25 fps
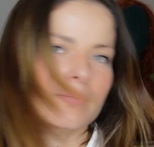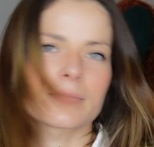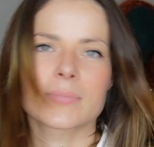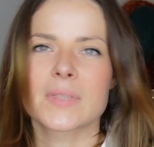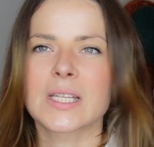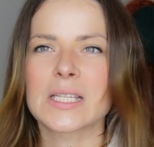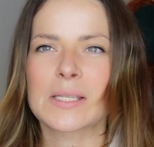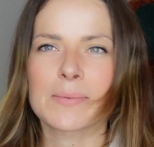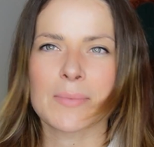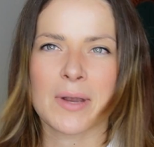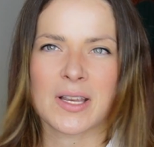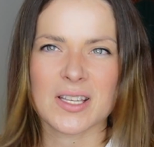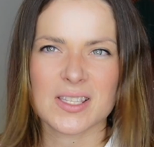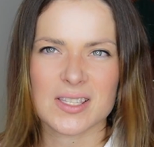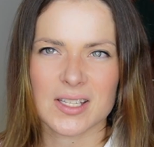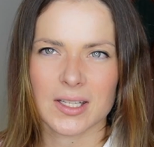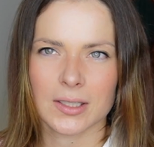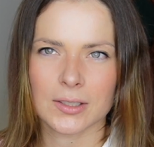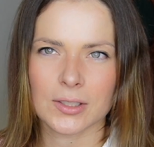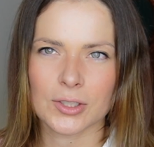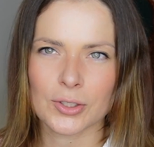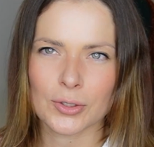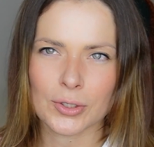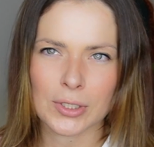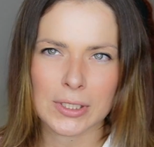This is my
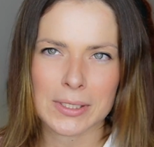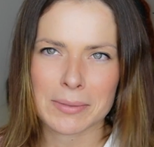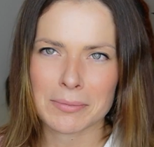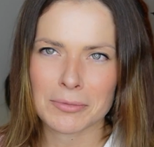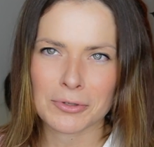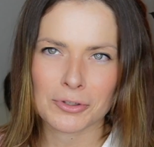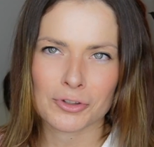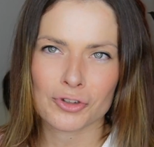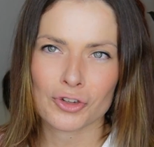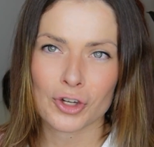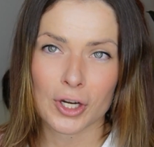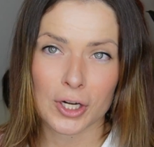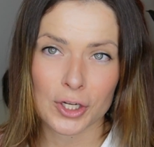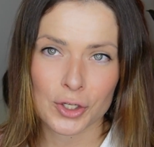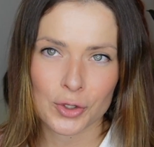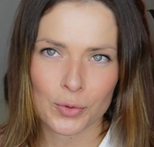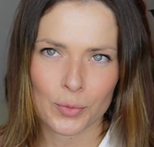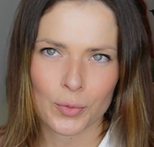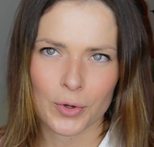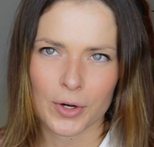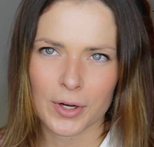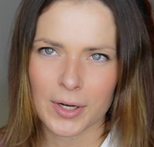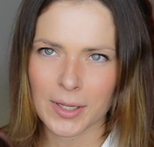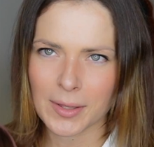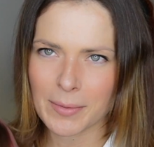son doing some
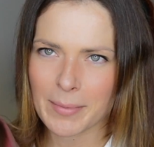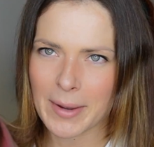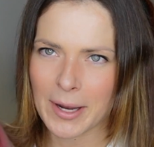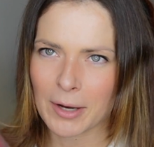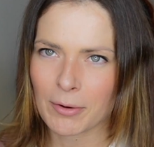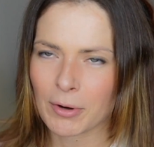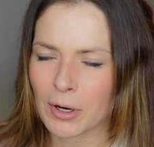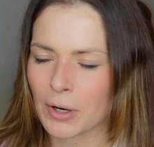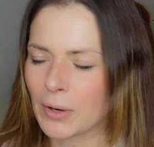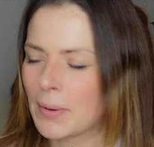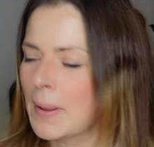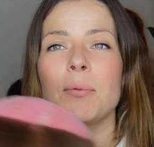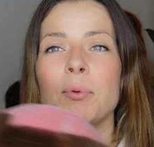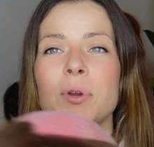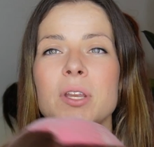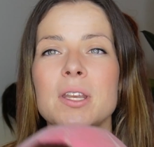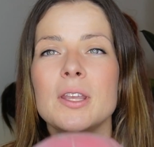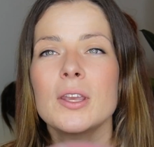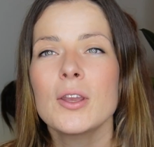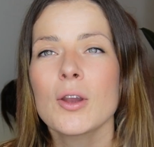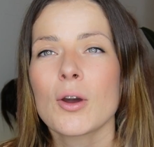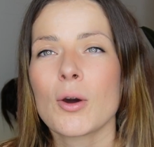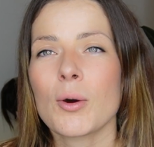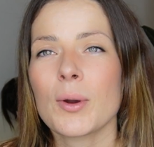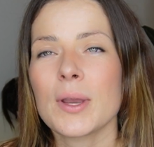construction work in the background. The
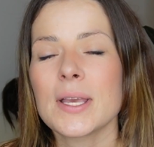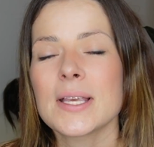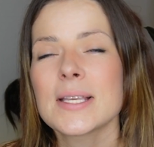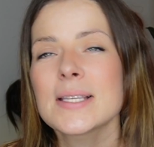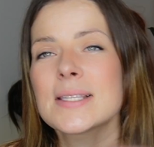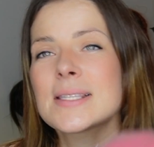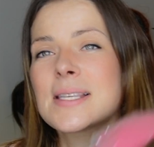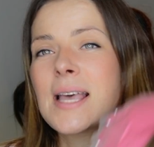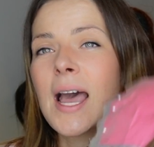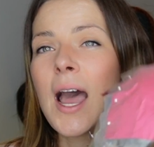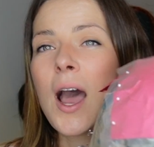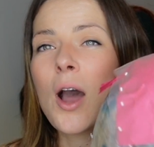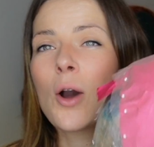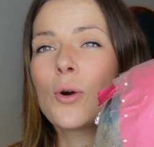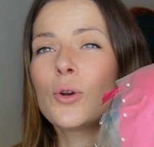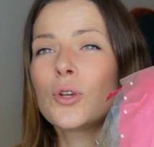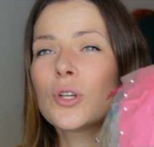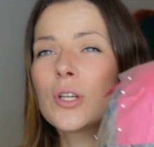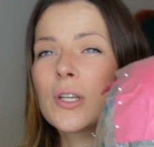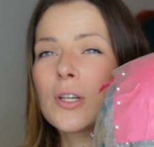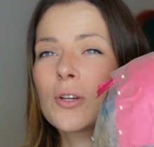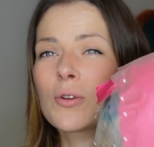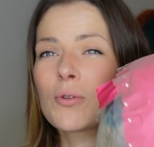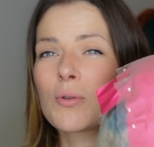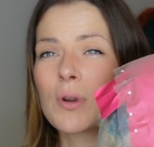video is how you're
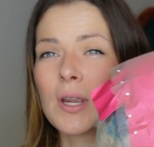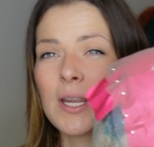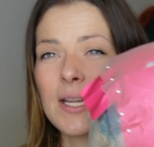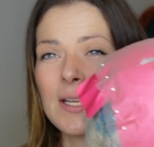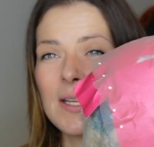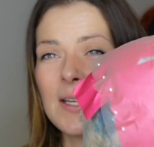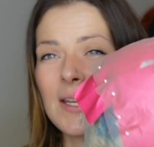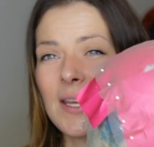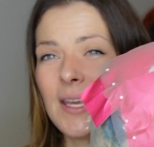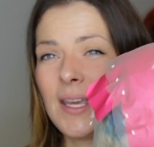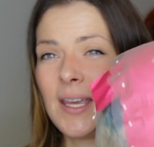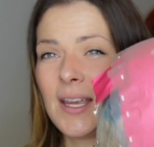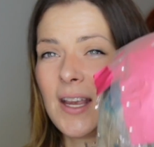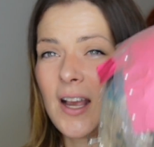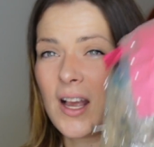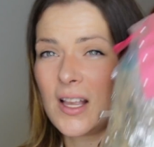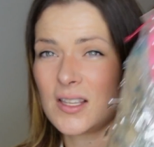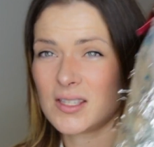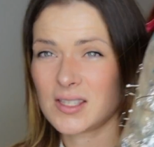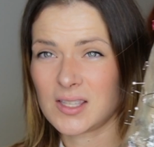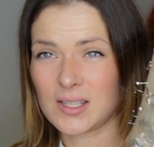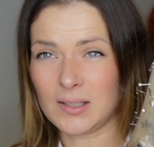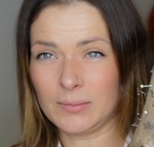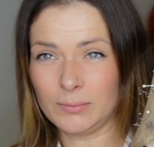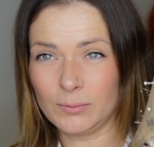gonna create a
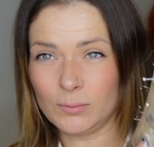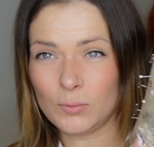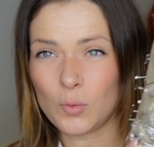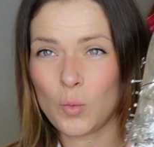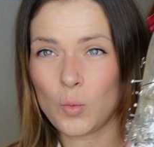custom